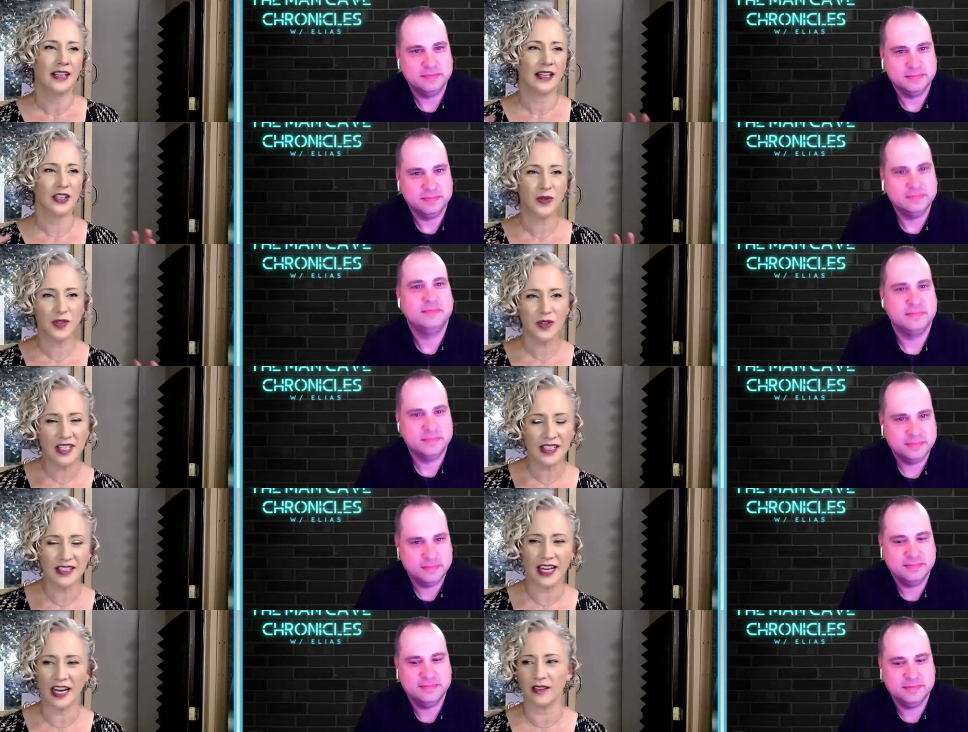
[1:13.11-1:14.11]
Speaker 1: introducing
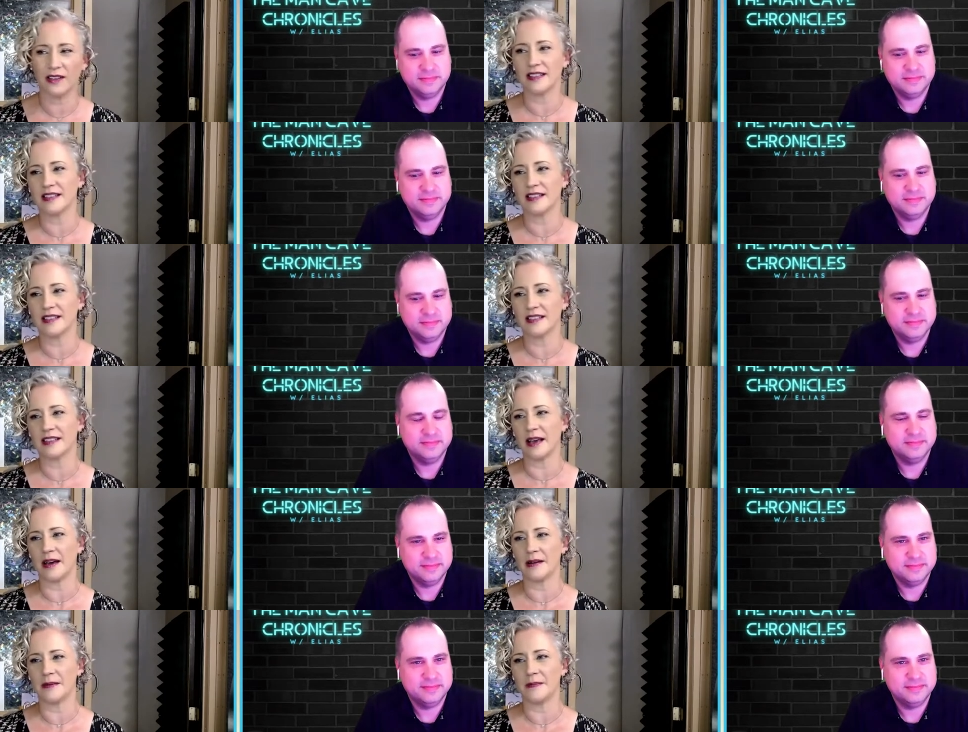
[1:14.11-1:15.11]
the Terrans,
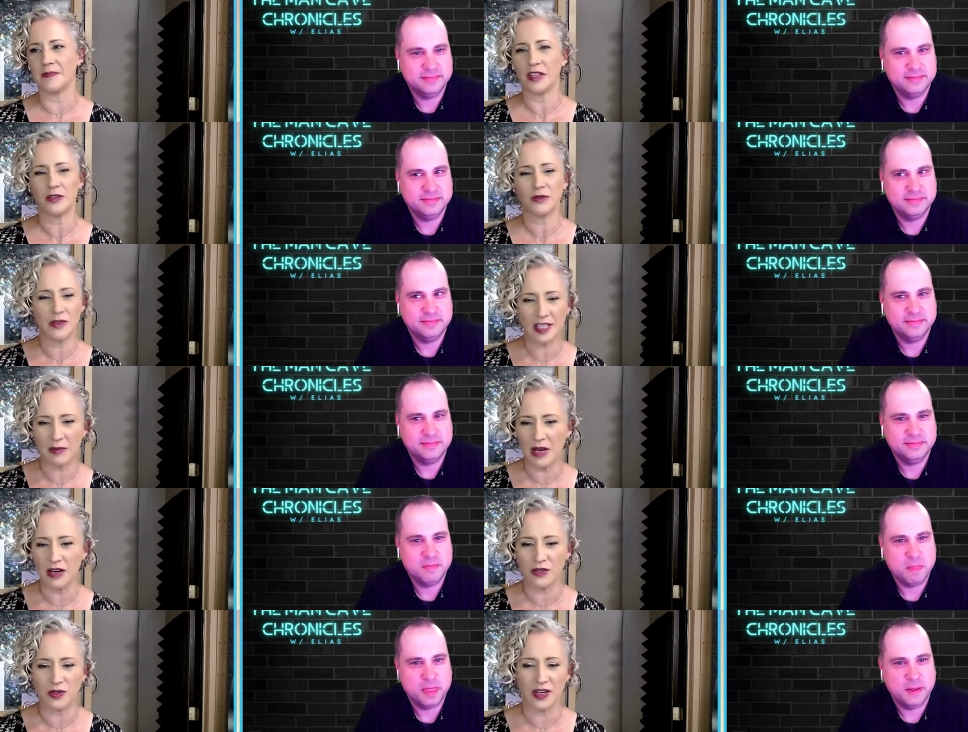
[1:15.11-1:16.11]
um, introducing
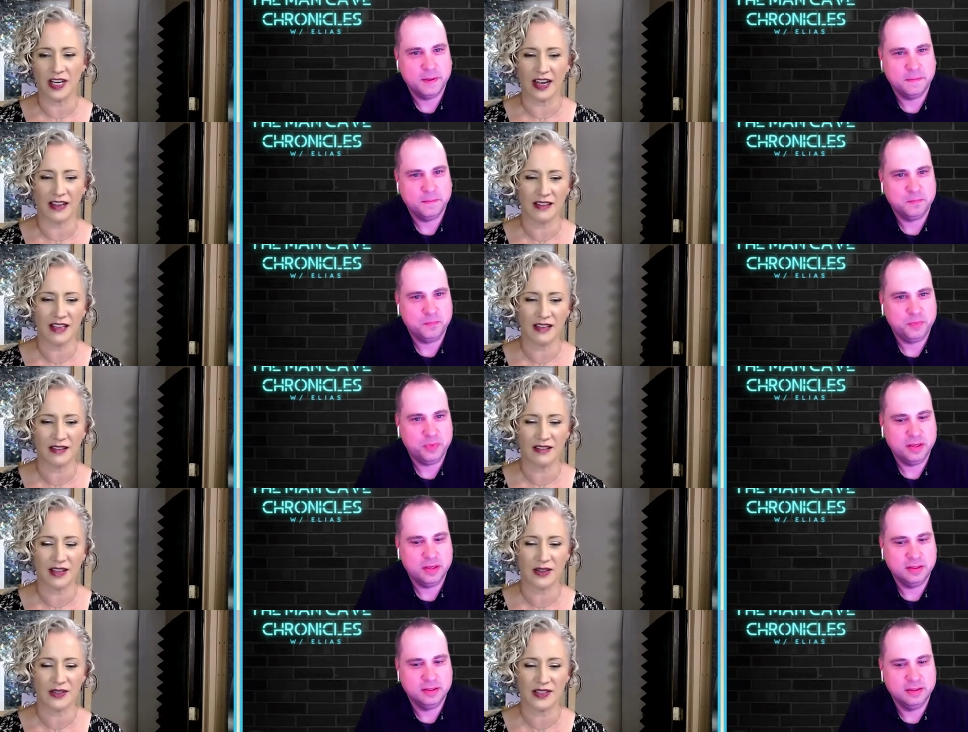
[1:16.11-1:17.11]
Mandroid, I think
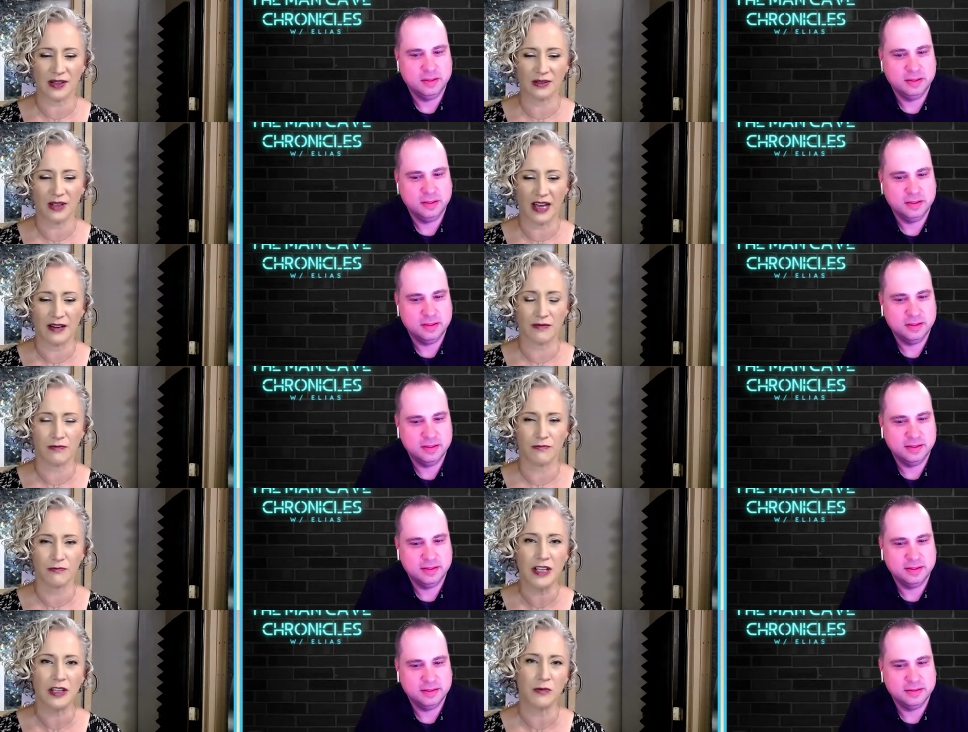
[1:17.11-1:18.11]
there's a lot
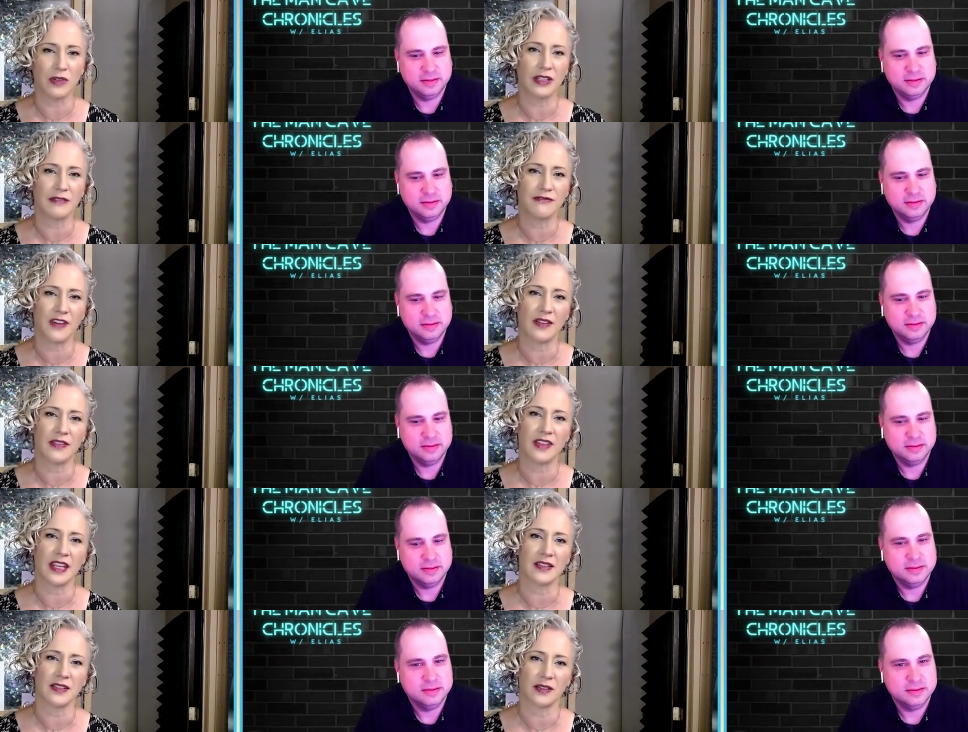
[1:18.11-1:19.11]
of really, really fun
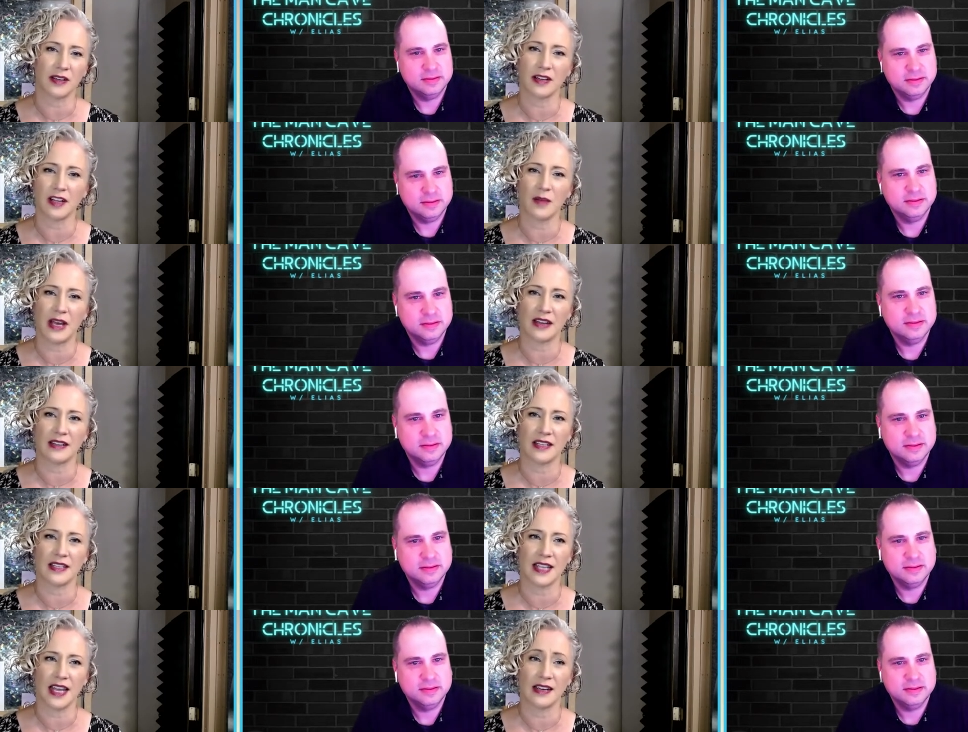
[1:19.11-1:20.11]
things that are going to come out of
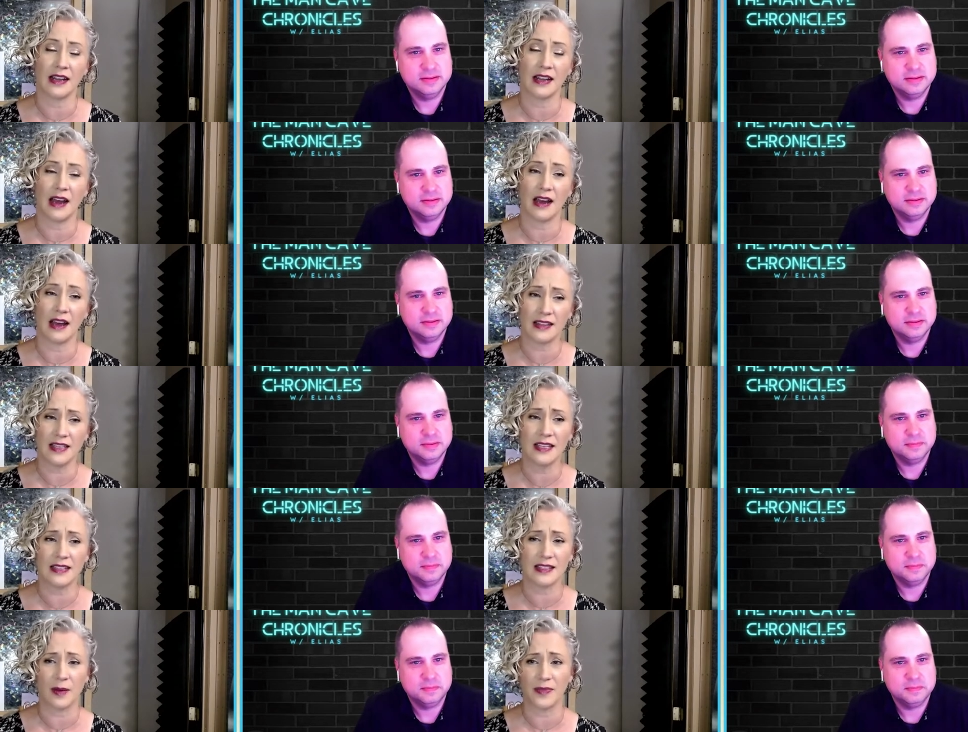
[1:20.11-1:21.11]
this. And I, I
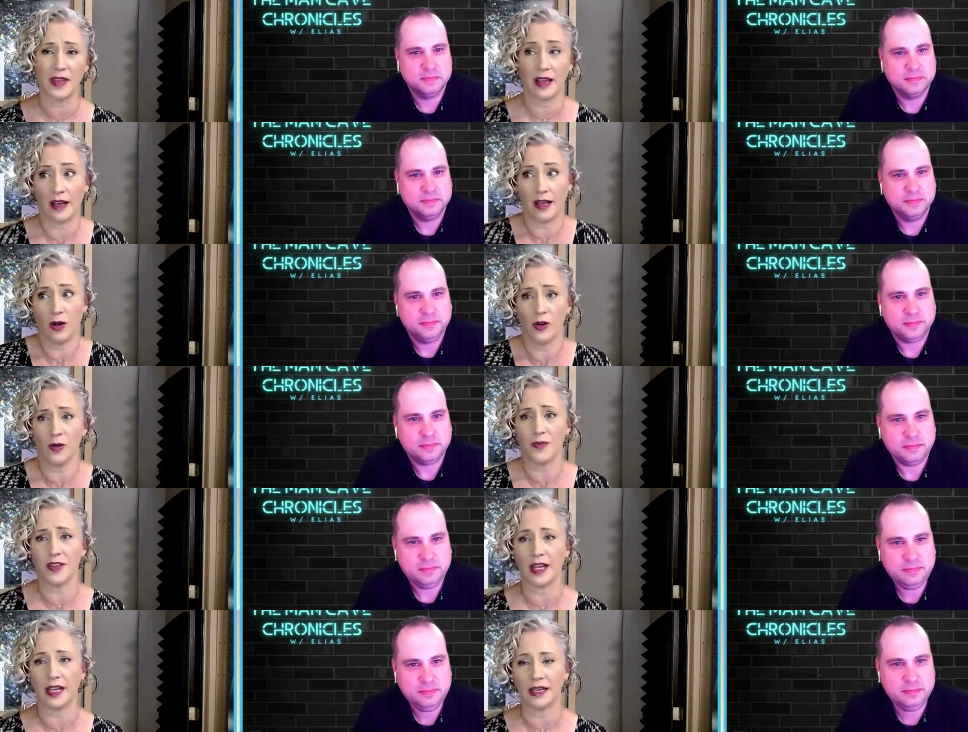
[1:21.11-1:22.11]
think it's something I
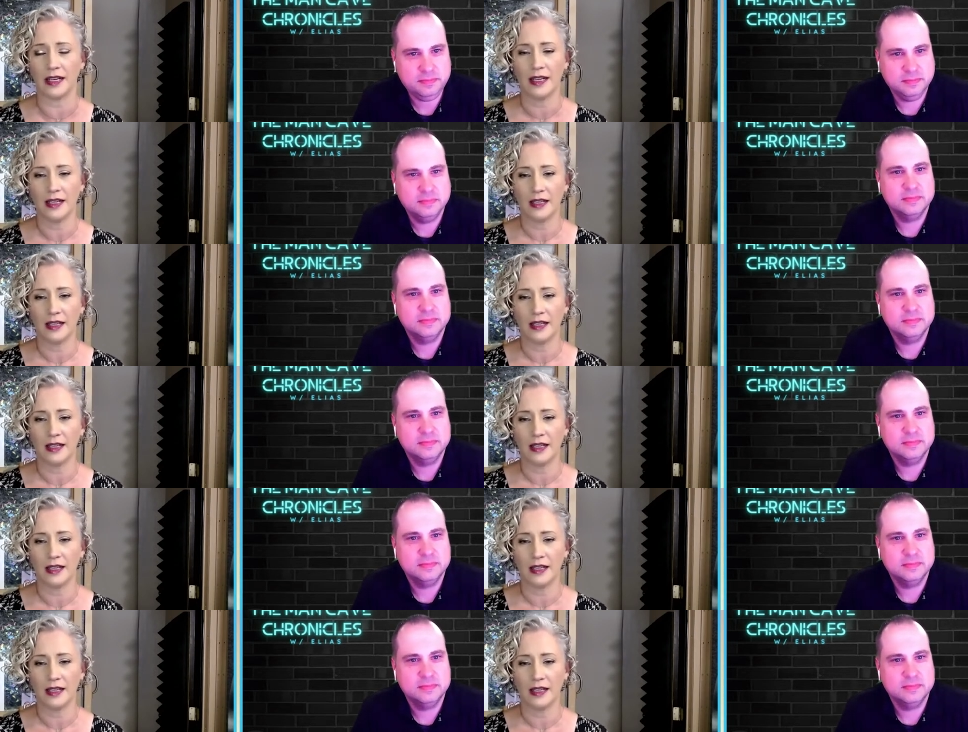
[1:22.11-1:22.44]
hope that,